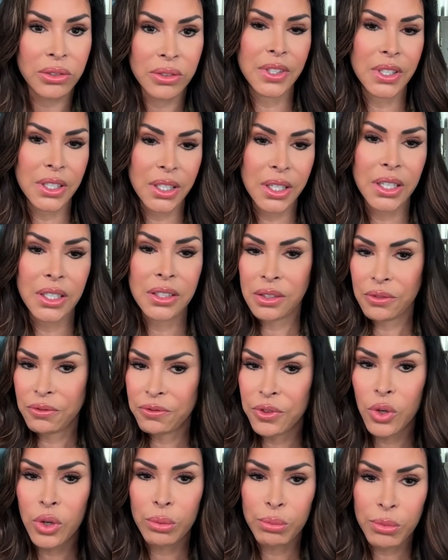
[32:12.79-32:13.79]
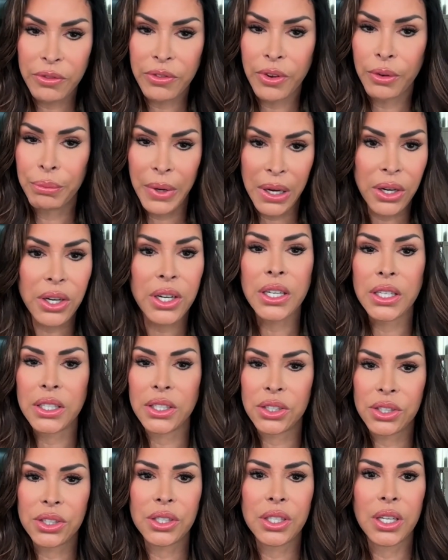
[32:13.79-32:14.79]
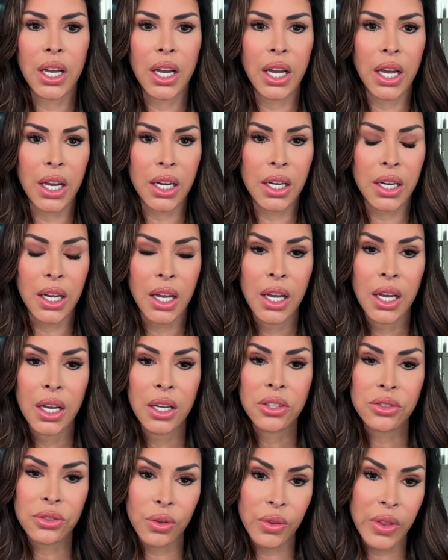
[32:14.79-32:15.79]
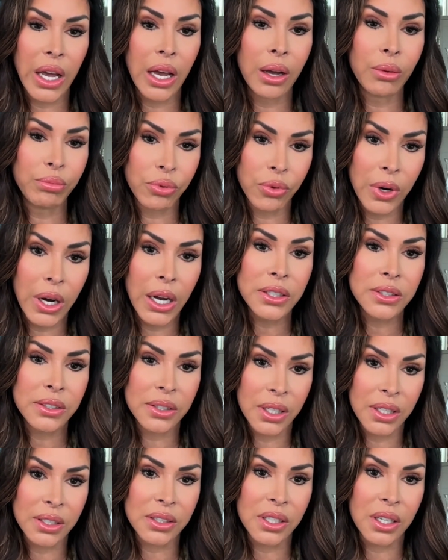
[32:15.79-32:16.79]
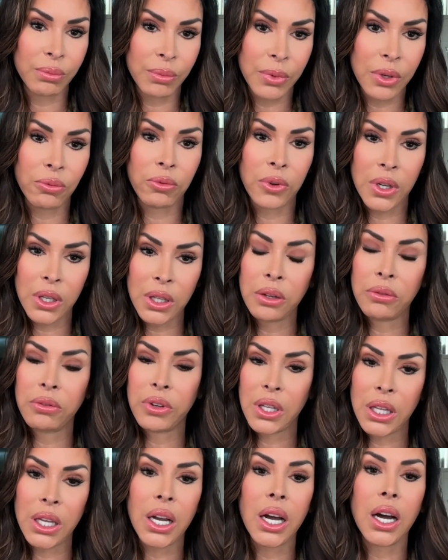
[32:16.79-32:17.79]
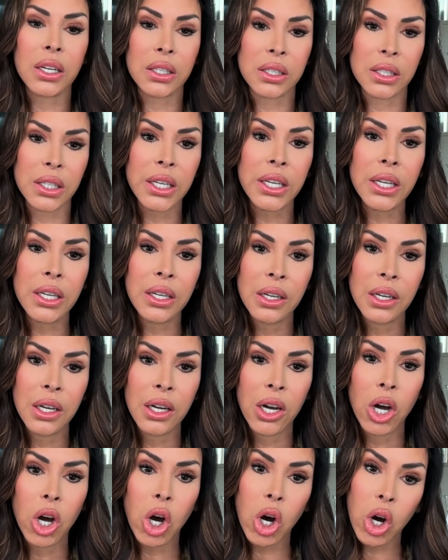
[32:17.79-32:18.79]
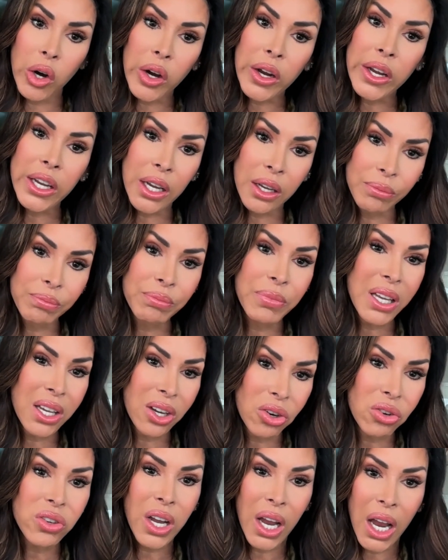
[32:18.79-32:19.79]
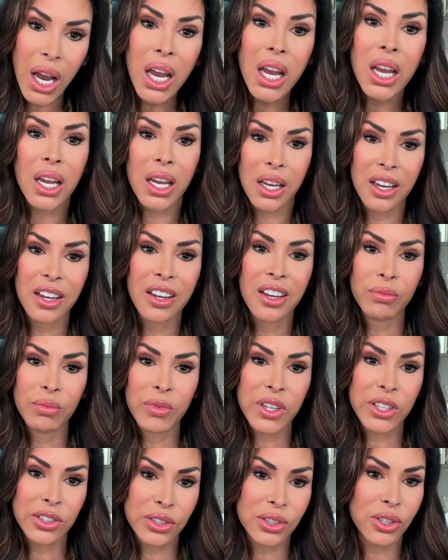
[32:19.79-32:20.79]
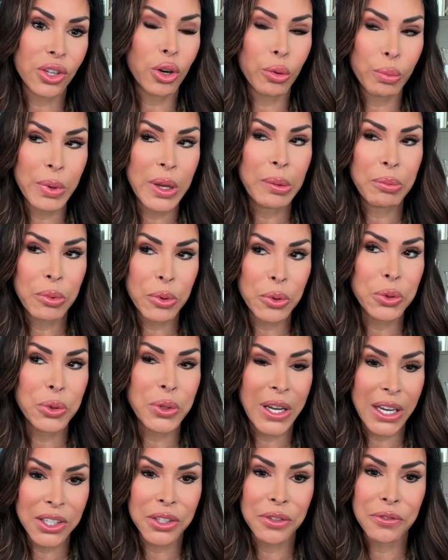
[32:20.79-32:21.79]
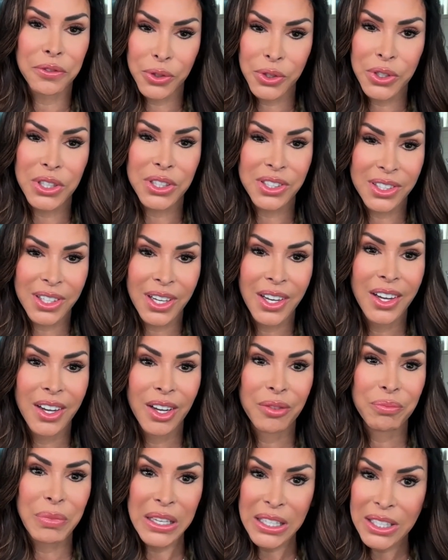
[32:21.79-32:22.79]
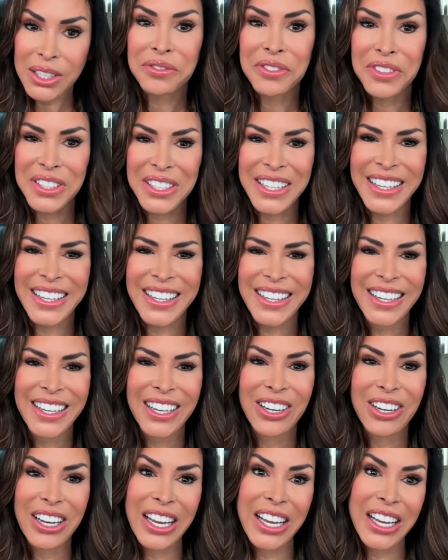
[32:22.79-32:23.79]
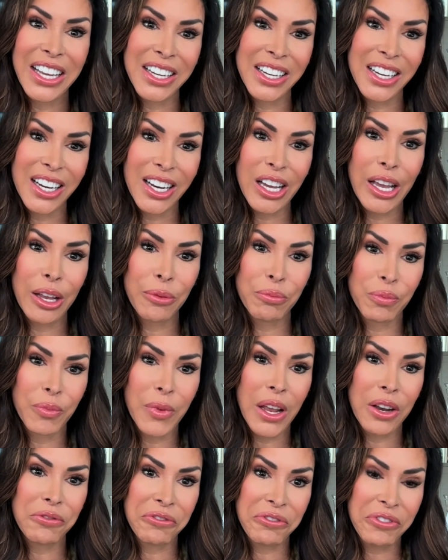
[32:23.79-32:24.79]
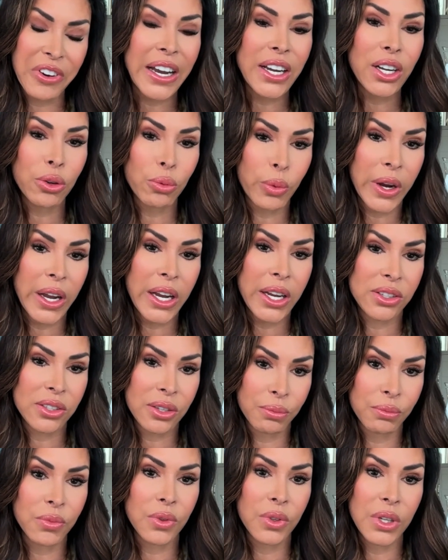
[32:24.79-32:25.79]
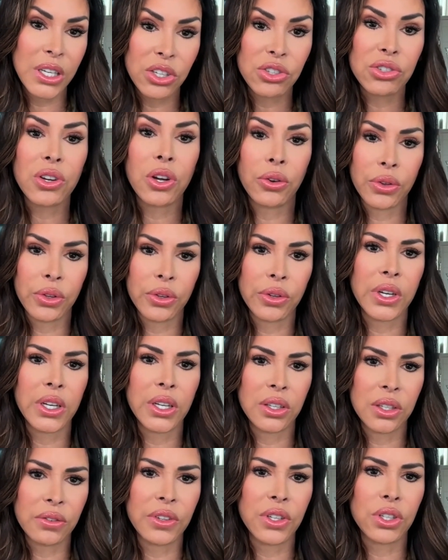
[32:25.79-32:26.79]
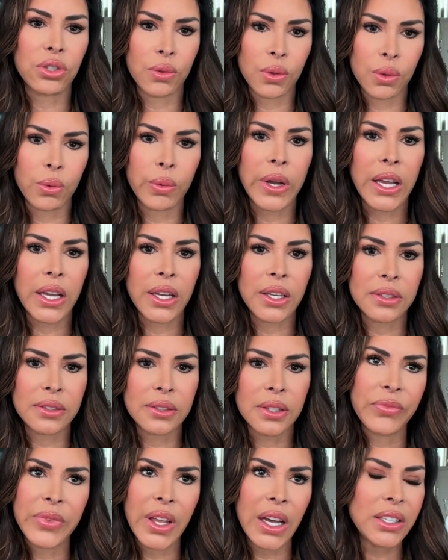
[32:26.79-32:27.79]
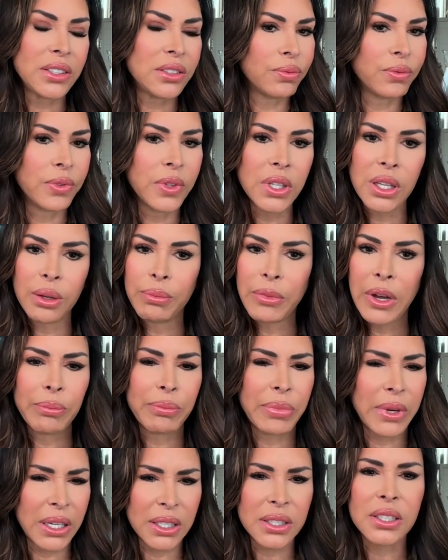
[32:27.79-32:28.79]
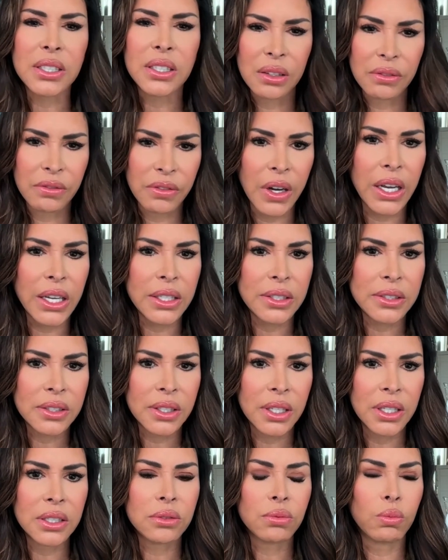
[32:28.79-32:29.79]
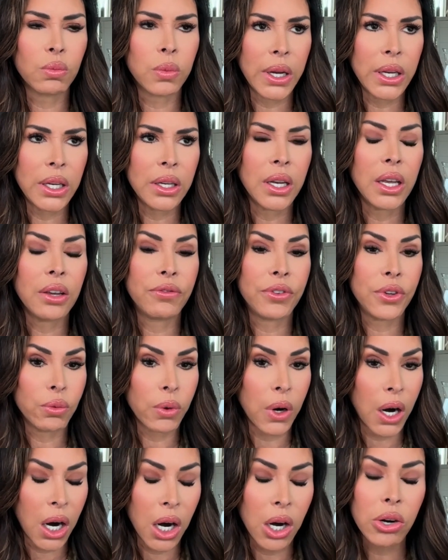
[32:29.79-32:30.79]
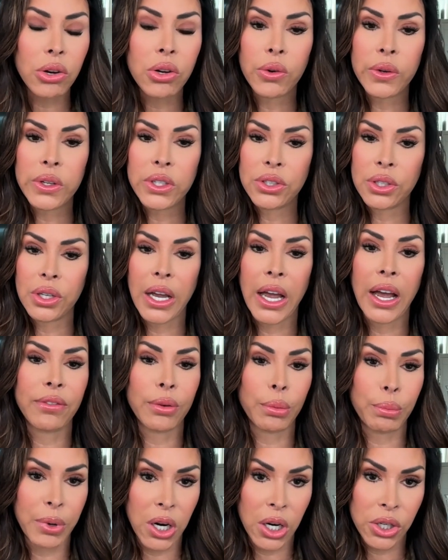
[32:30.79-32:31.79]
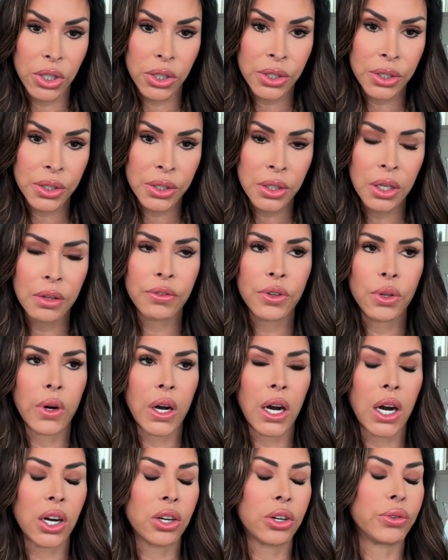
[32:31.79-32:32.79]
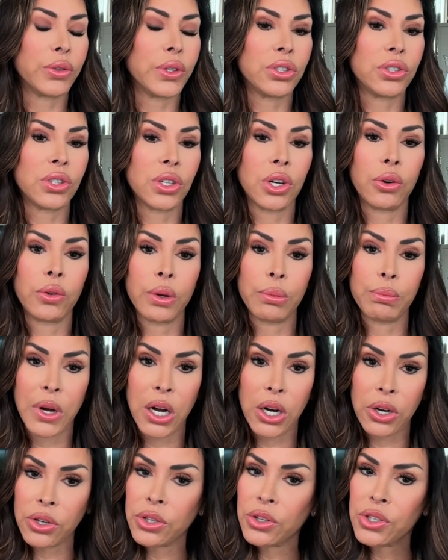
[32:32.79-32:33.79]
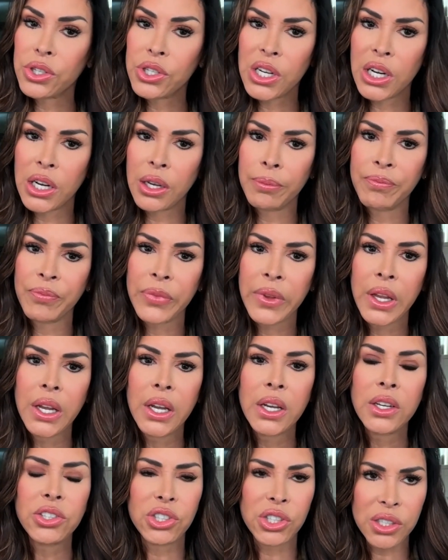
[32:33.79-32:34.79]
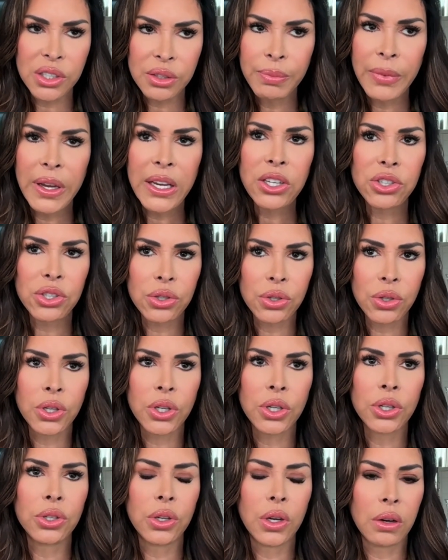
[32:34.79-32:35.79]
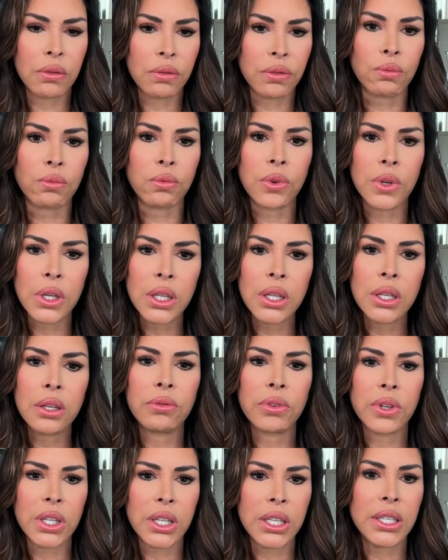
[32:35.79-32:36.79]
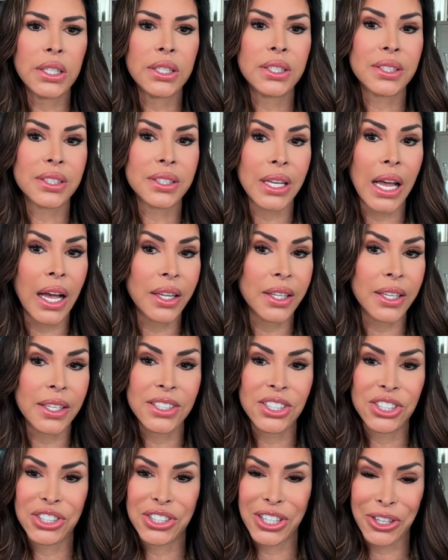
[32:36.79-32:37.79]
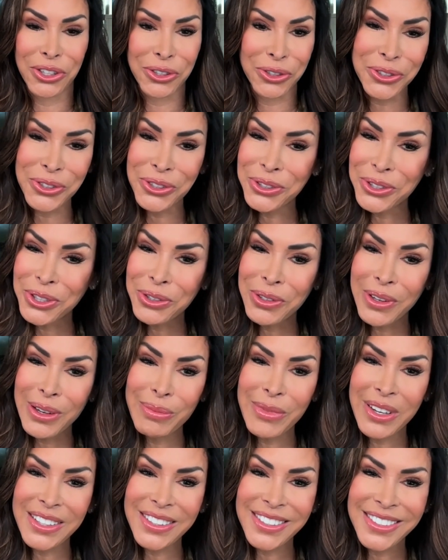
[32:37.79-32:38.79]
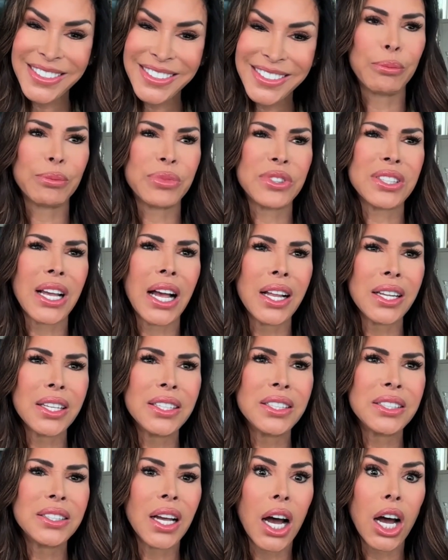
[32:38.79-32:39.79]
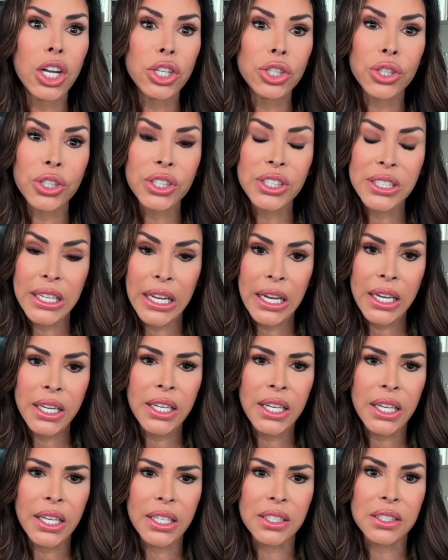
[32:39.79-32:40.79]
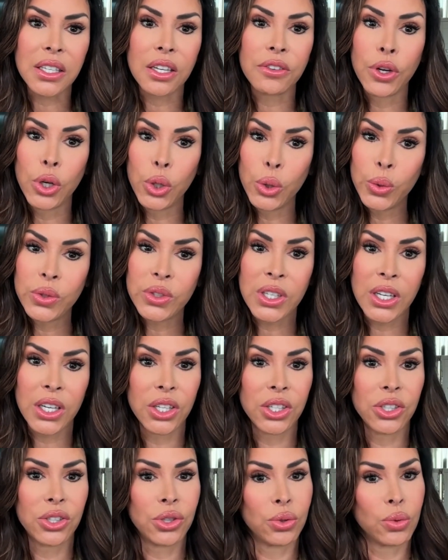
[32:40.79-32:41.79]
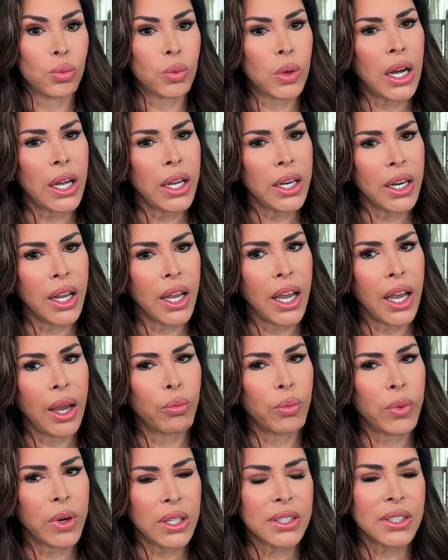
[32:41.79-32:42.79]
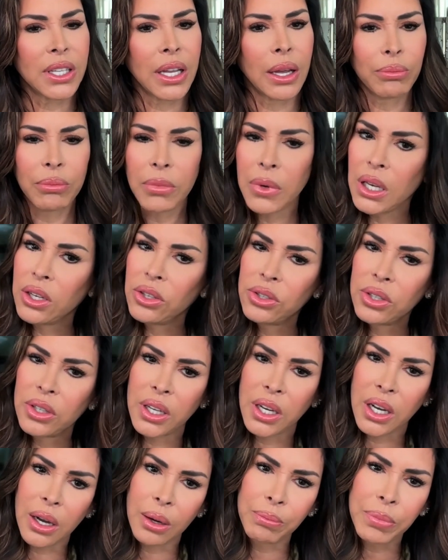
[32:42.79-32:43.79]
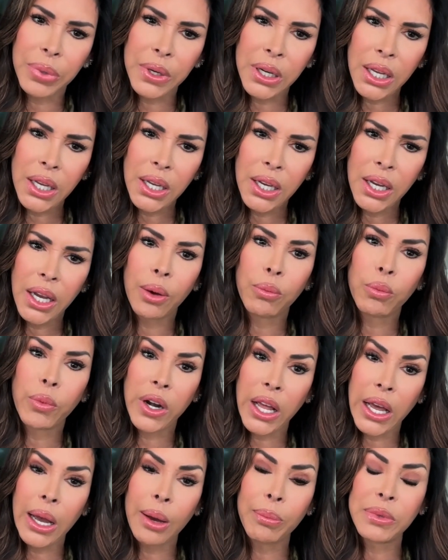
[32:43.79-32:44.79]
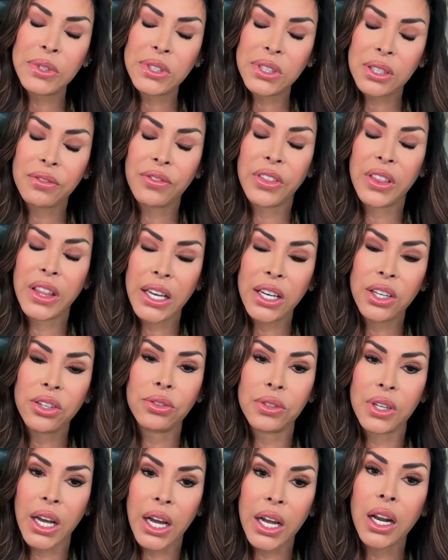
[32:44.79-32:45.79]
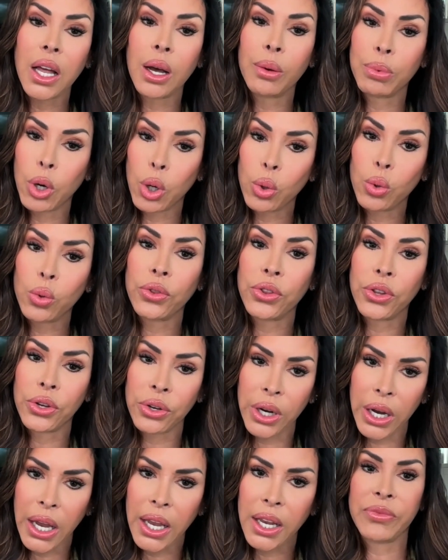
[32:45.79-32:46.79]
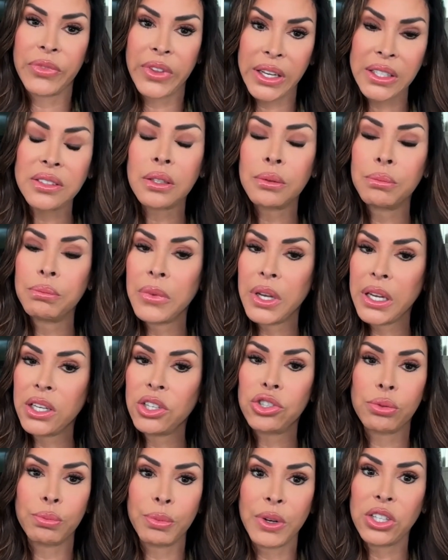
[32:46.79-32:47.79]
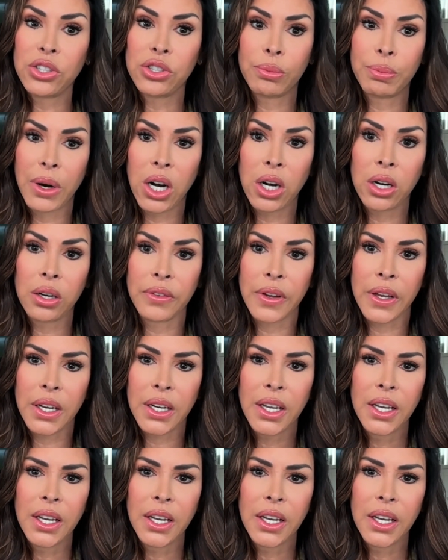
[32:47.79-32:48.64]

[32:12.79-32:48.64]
It is a form of a marriage. And so that process can be really, really ugly, or it can be okay because there are people who get divorced peacefully and find a way to each go their individual ways. That's really my biggest advice is if you are going to have a partner, if you are going to go in partnership, just make sure you have really, really solid shareholder agreements, solid understandings of who's going to do what and what does that mean to the company and what happens if they do not uphold their end. That's a major, major part of it.